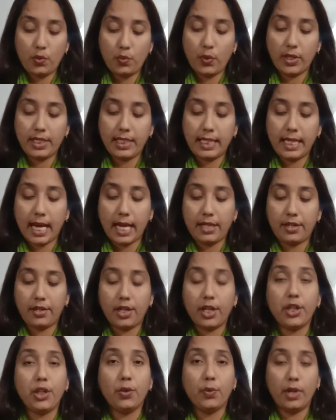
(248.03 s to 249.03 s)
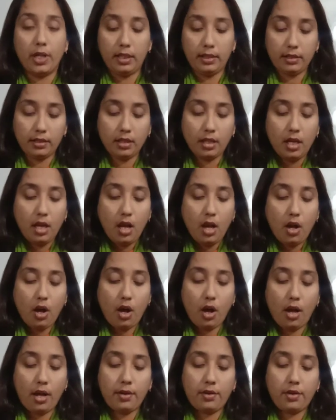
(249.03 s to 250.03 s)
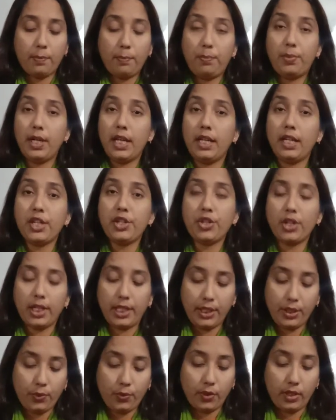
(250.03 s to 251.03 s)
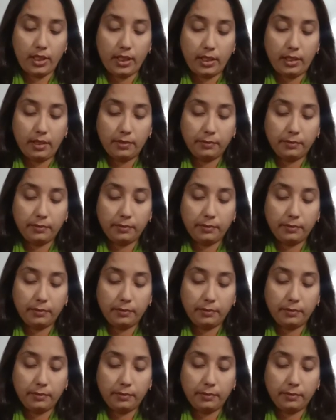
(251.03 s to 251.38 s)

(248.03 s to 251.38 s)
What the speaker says: which get renewal or replenished equally.